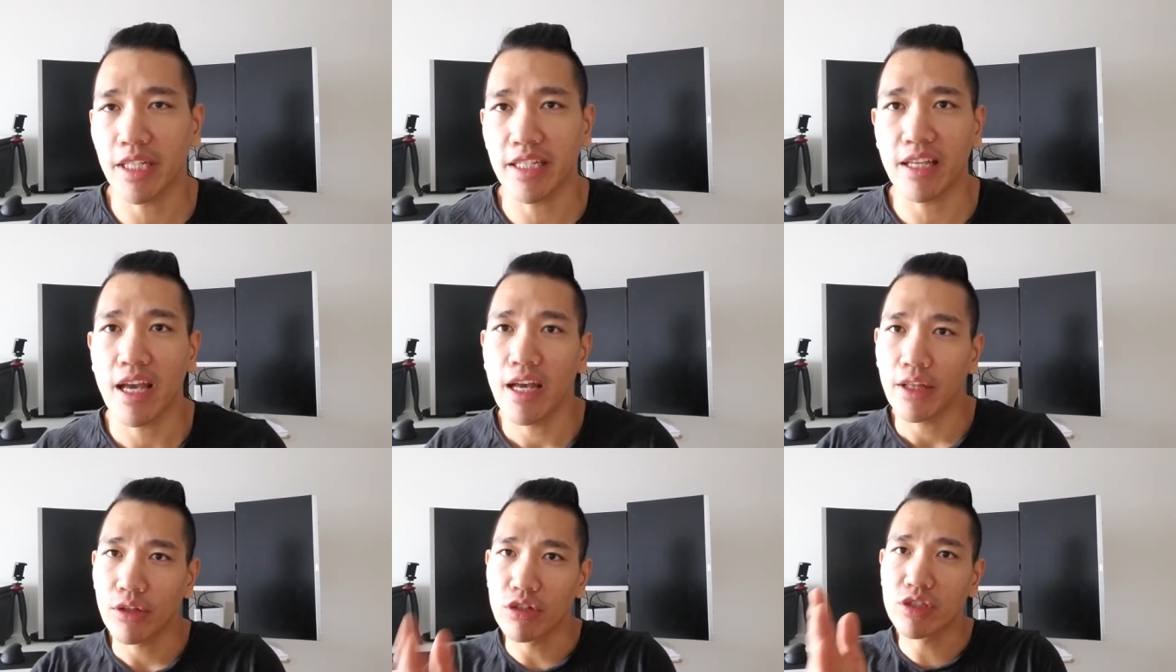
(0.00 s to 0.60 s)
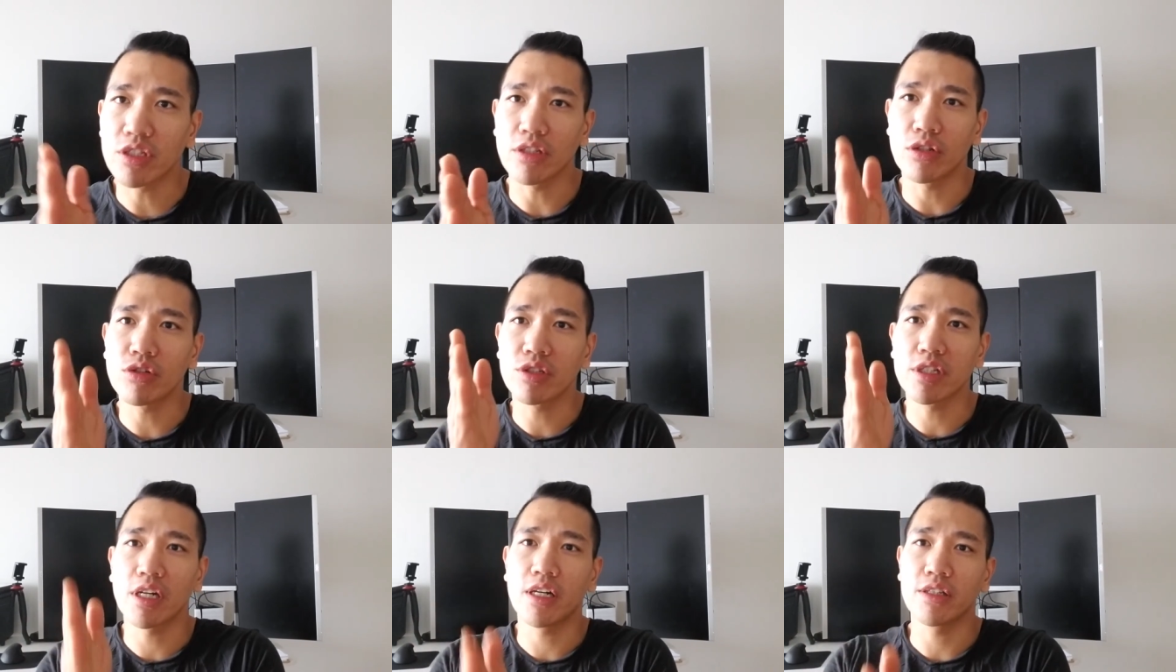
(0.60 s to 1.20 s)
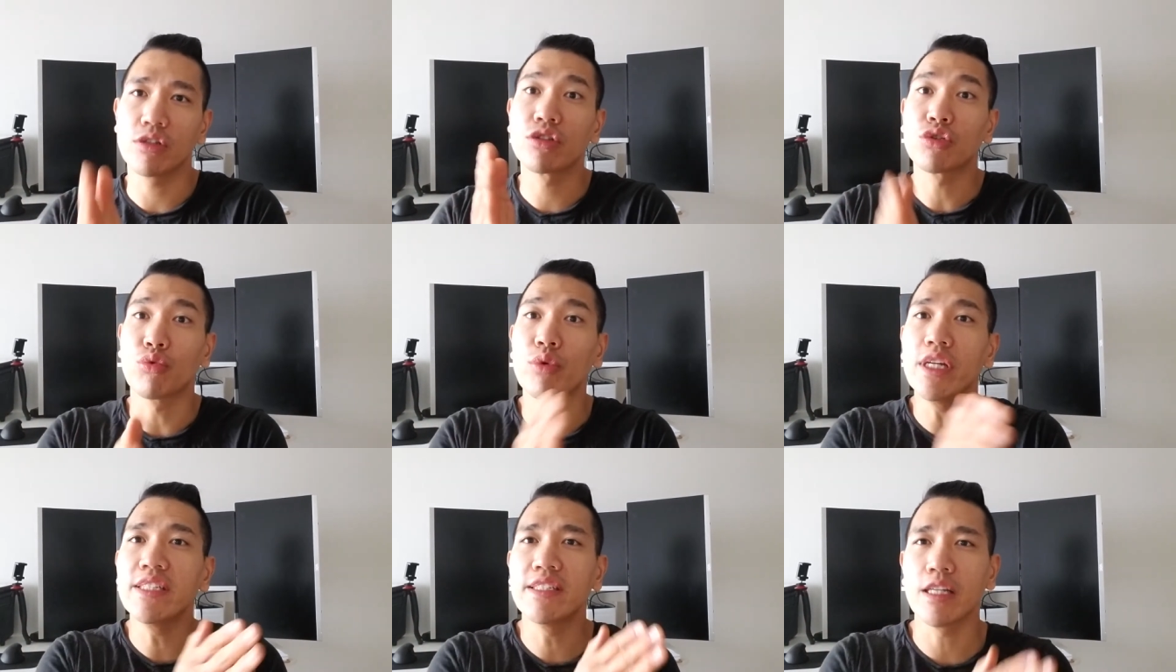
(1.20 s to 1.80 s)
Like there's a, there's a there's a
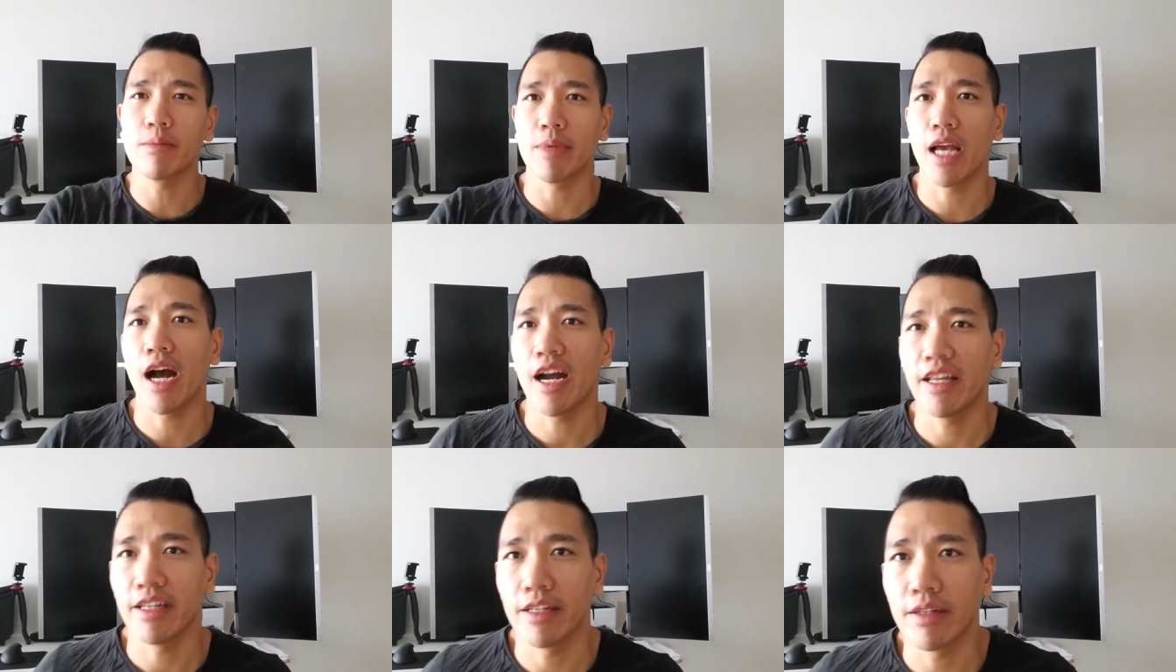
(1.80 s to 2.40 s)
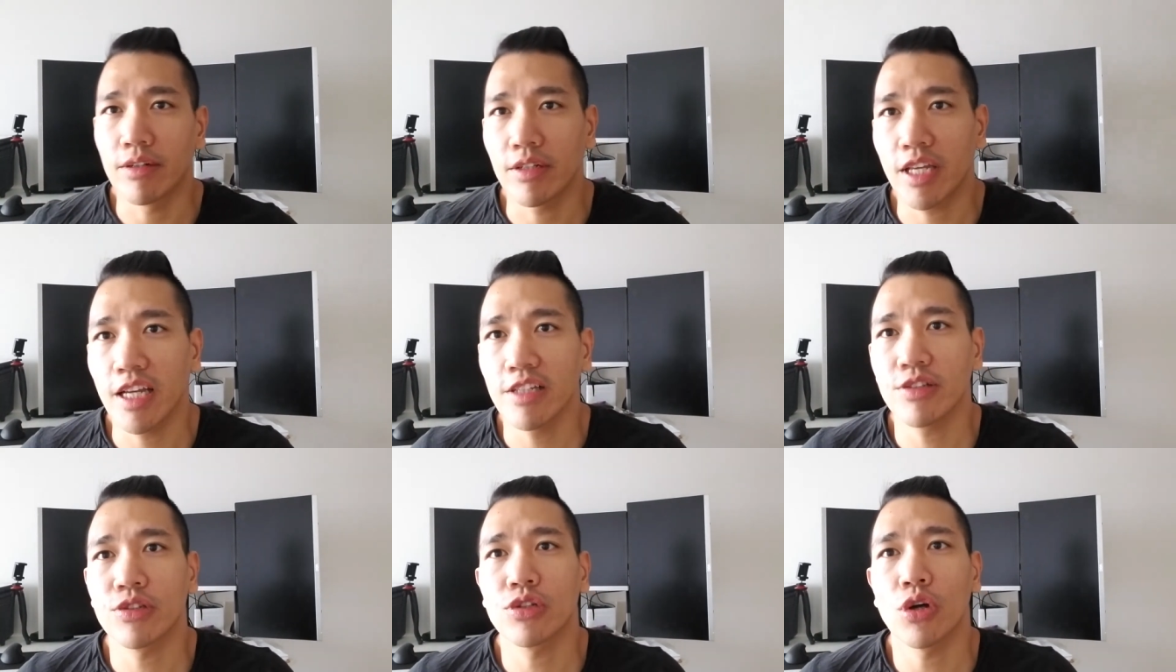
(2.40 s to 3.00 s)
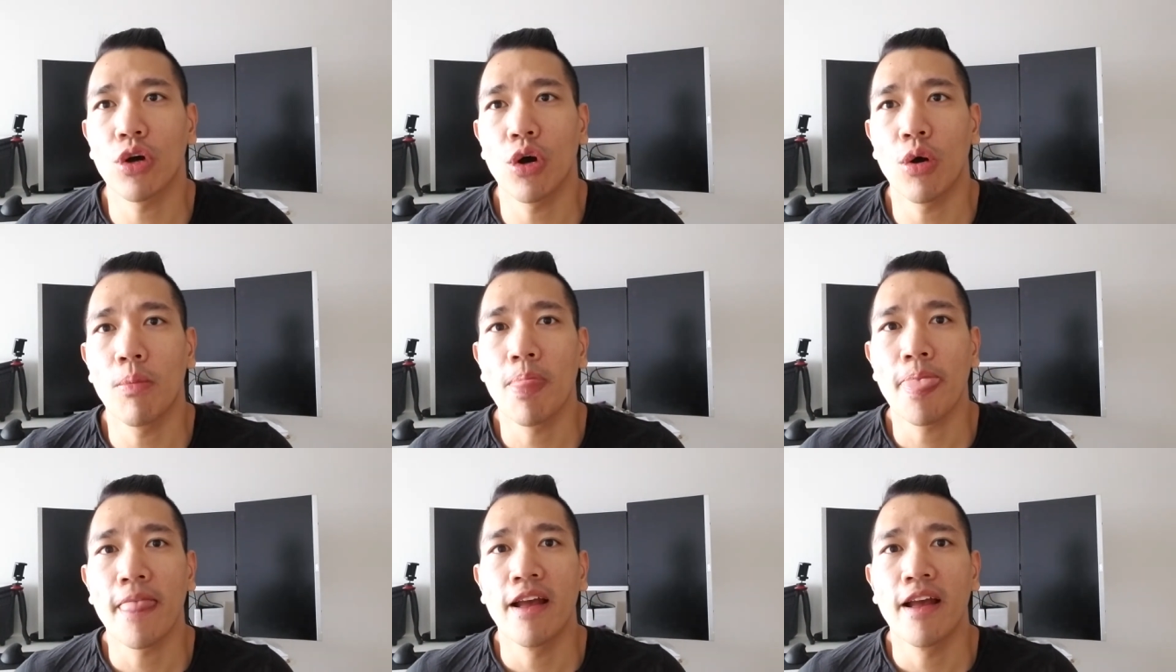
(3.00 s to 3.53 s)
reasoning behind it. Okay, so